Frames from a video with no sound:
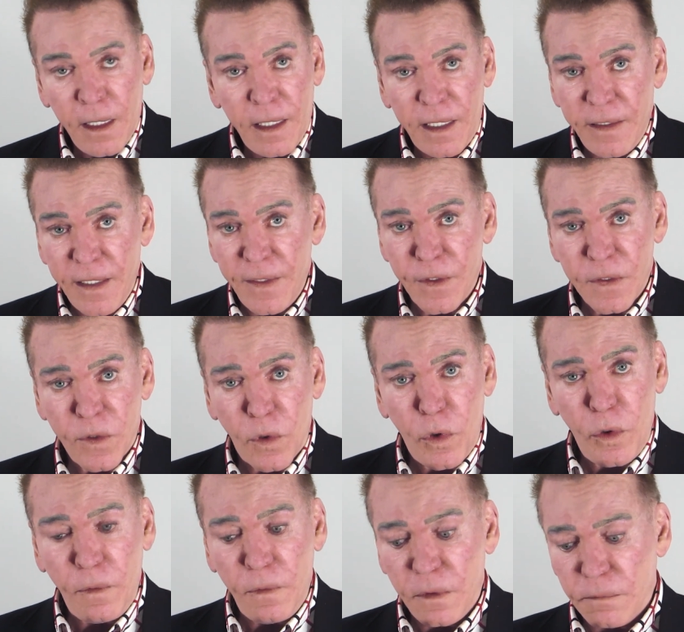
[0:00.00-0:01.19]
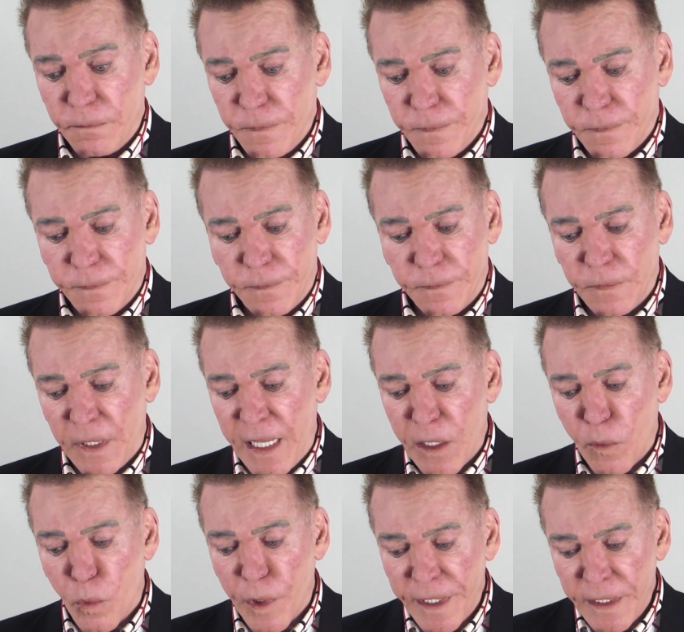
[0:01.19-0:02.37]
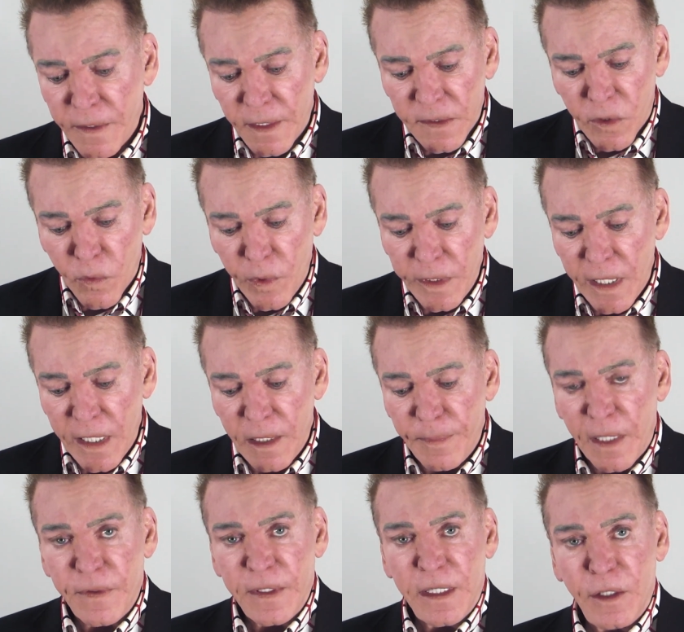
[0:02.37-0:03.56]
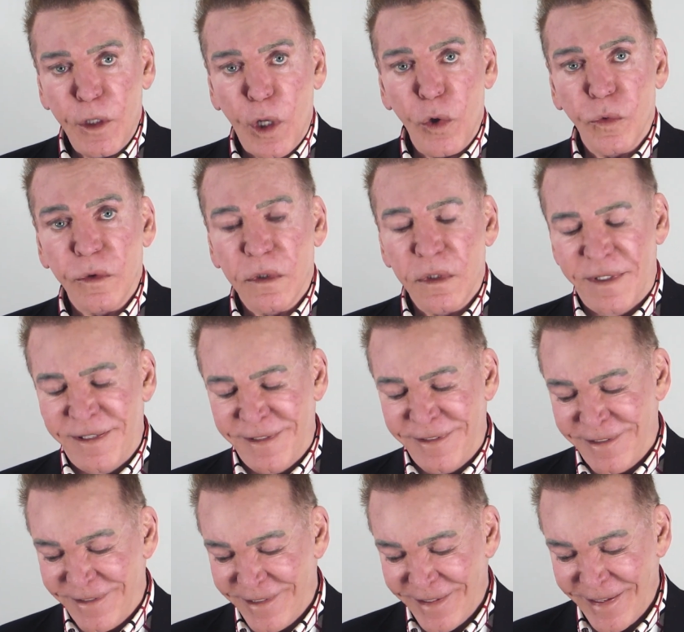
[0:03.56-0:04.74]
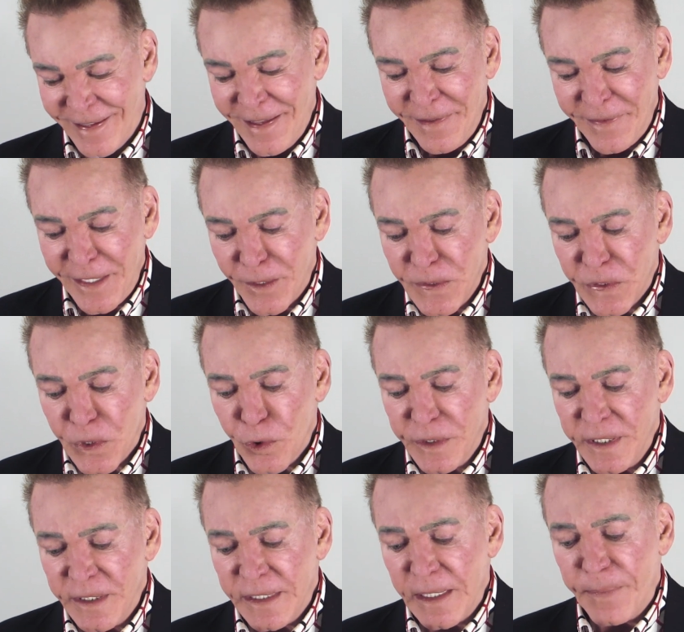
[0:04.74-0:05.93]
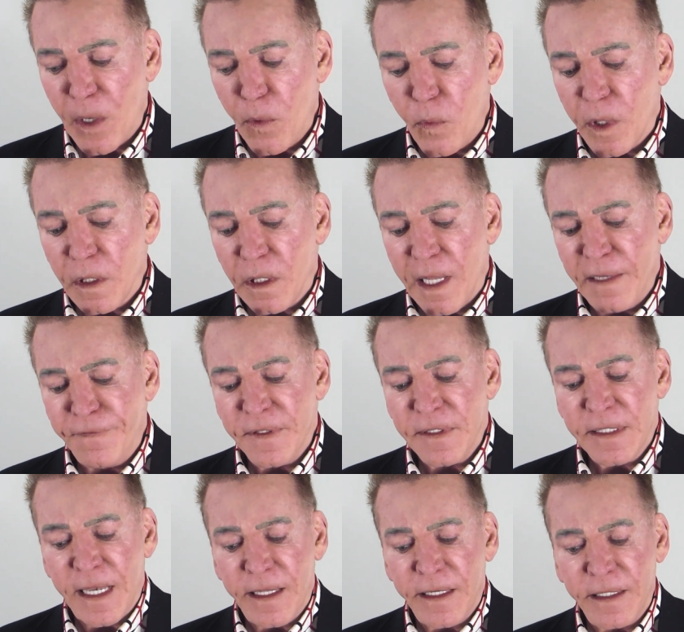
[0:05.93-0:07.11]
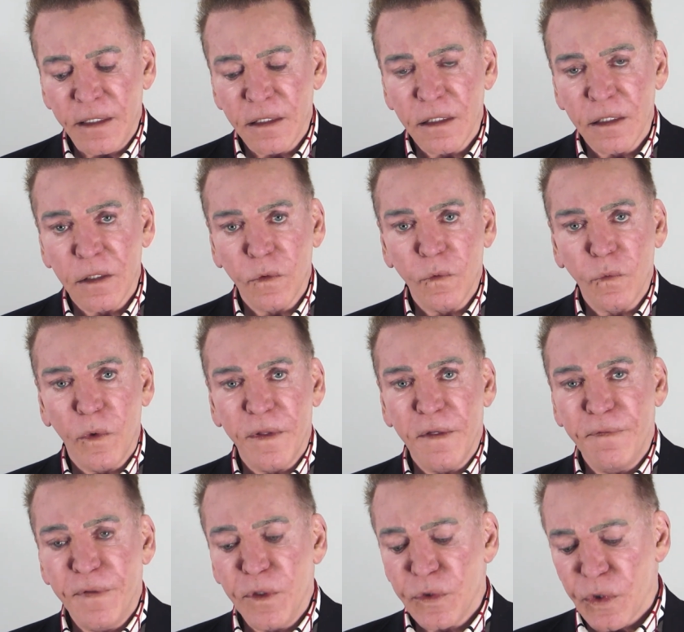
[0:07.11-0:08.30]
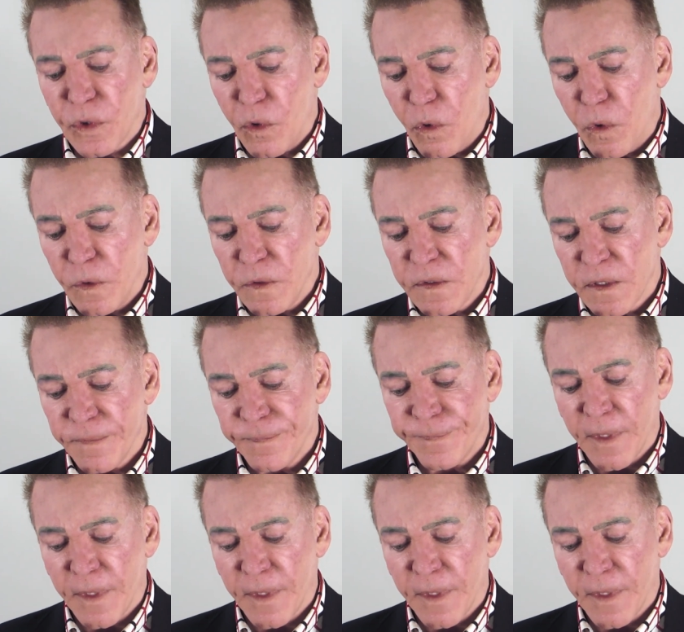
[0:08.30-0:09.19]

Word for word: And then there's a whole lot of worrying that's going on about the unknown, the uncertainty about where life is heading or what the future holds.